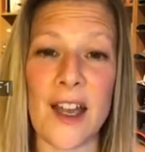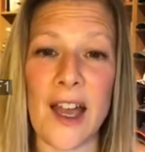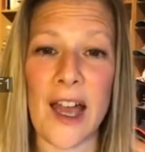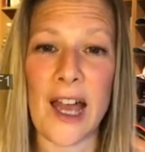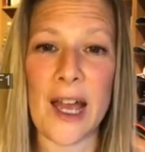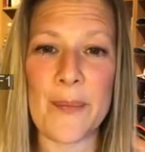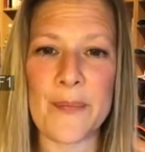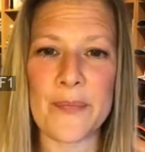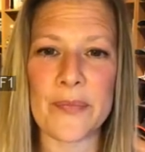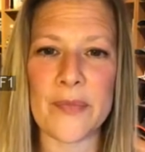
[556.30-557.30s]

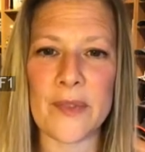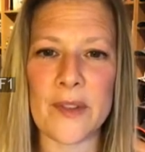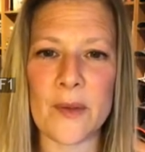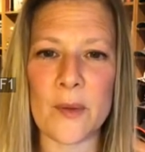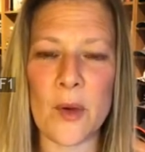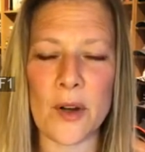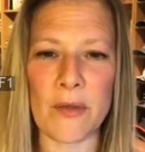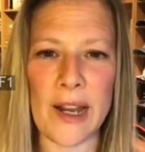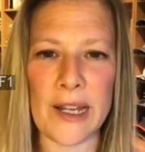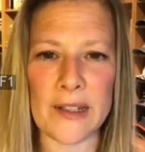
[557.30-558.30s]
What a
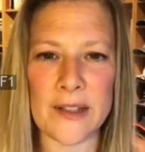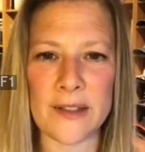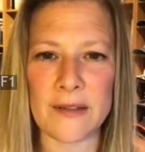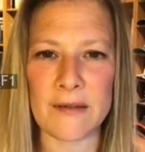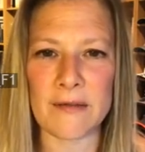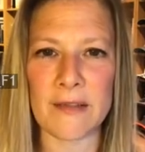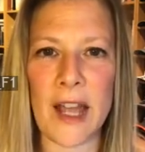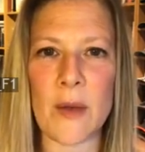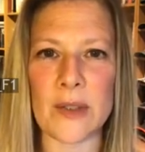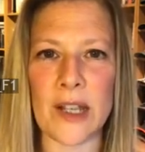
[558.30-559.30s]
race.
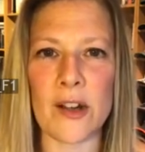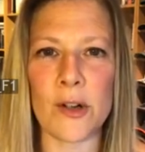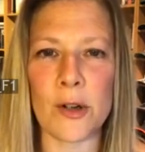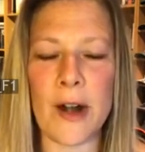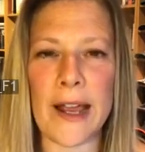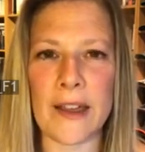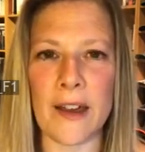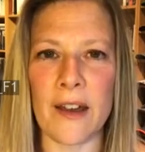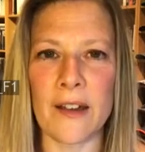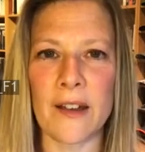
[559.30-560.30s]
That was a
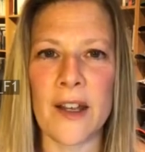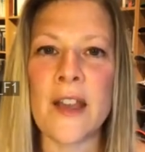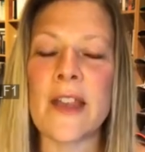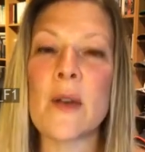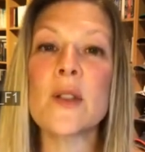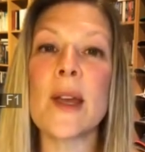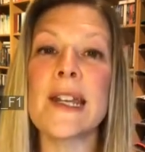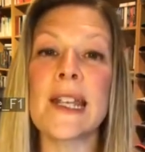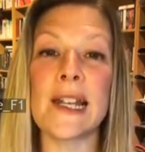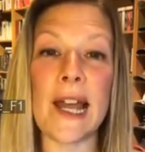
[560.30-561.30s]
cracker. That was when
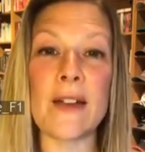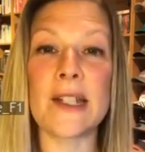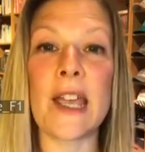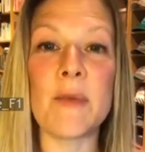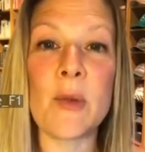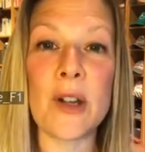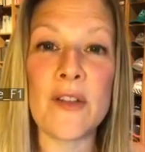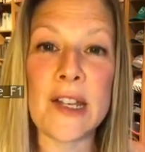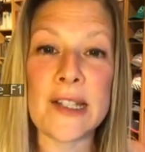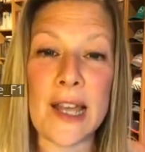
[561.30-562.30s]
Niki Lauda gave me one
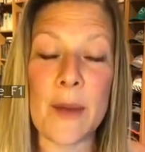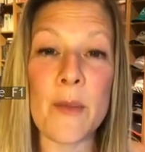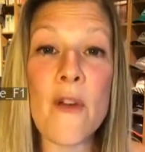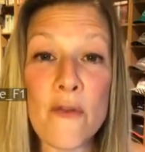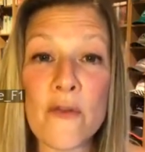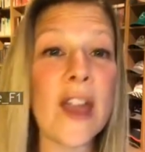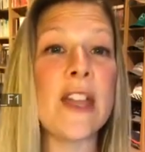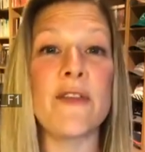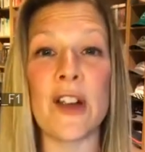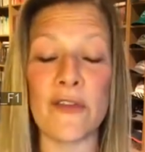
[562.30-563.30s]
of his
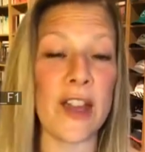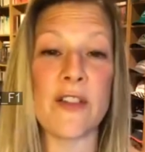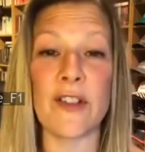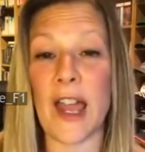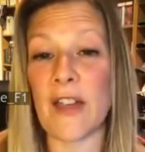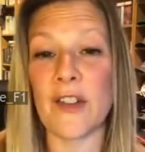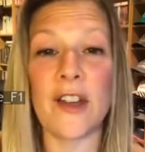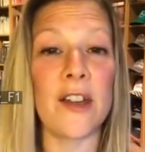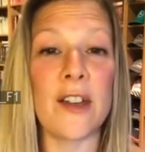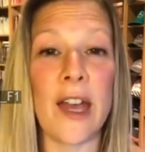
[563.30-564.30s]

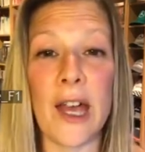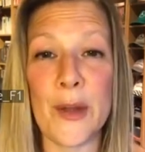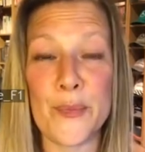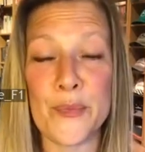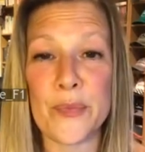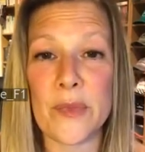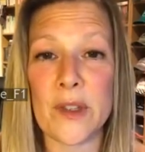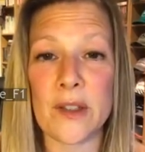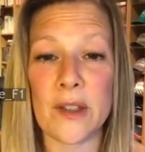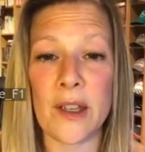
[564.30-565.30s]
favourite
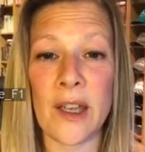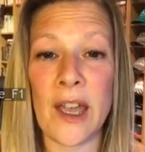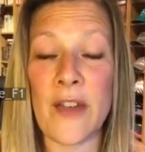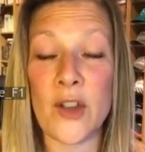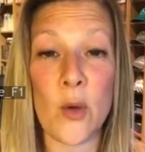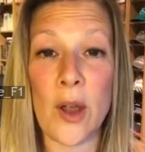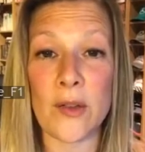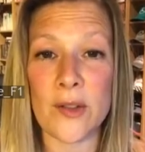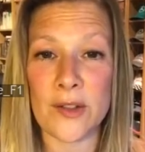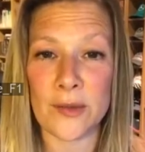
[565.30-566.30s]
ever
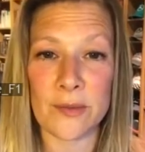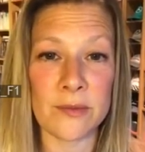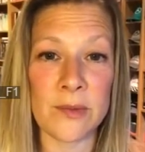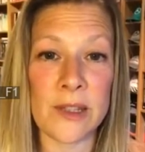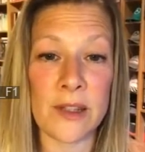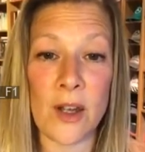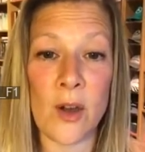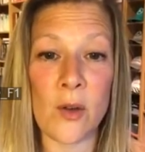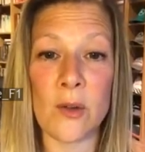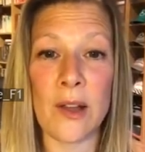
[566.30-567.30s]
quotes, with the
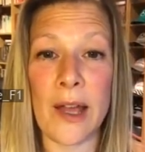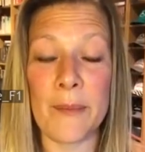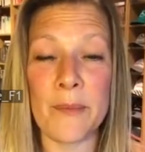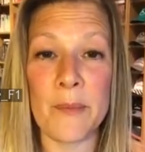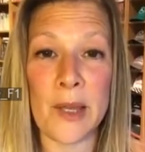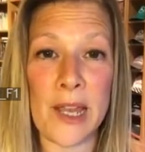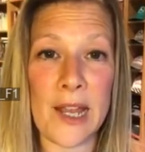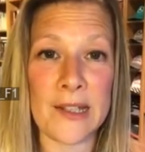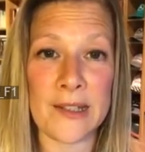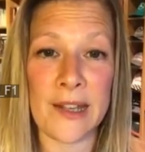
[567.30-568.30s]
whole
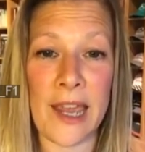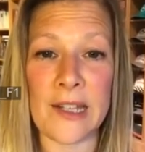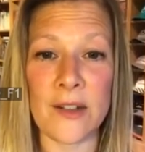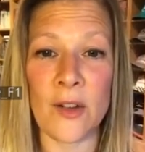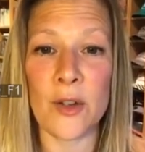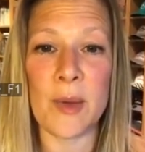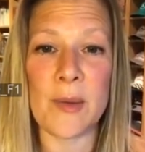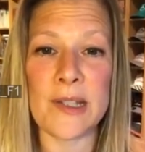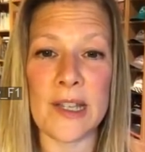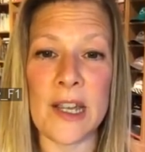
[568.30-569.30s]
BS gate on the
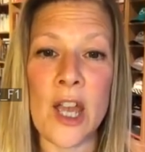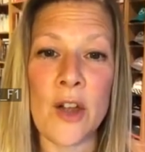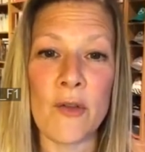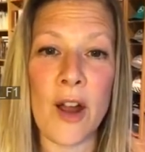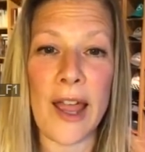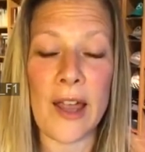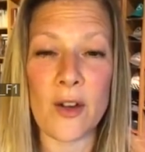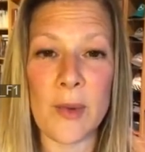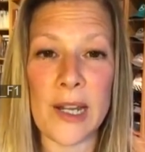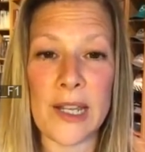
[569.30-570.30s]
BBC. Right, hang
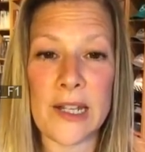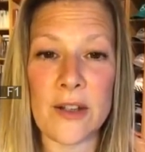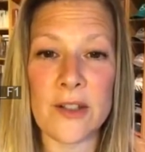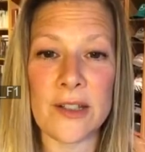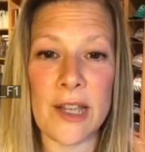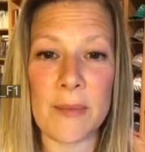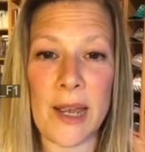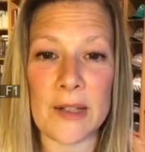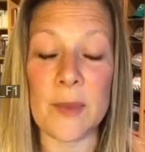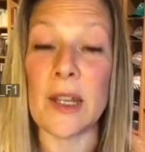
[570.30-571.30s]
on a minute. Guido's just getting
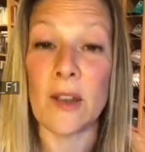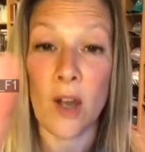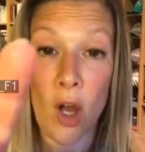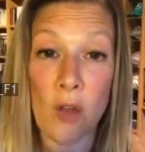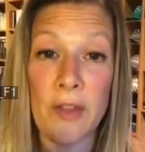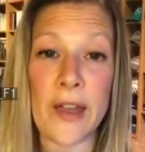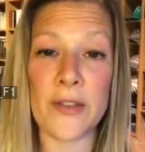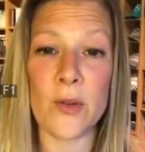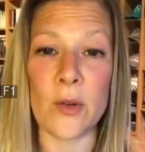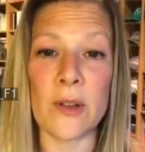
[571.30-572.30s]
back to me. Hold that
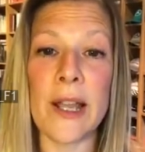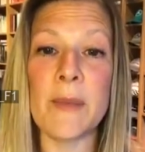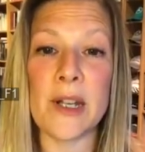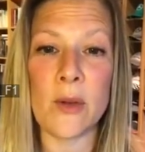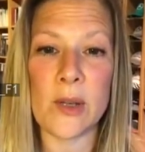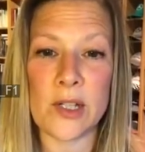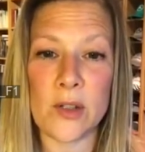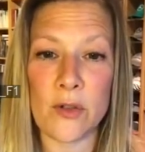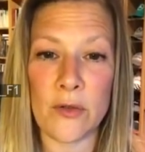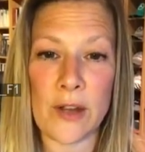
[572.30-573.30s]
thought. Let me know which is
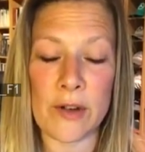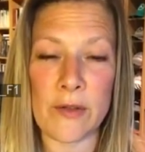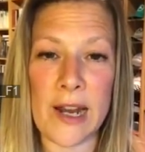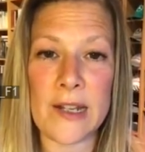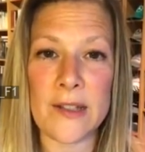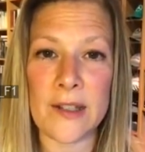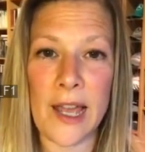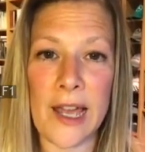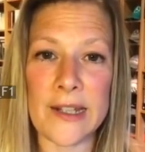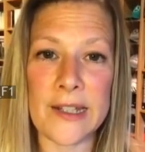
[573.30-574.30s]
your favourite race.
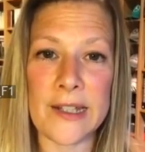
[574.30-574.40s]
And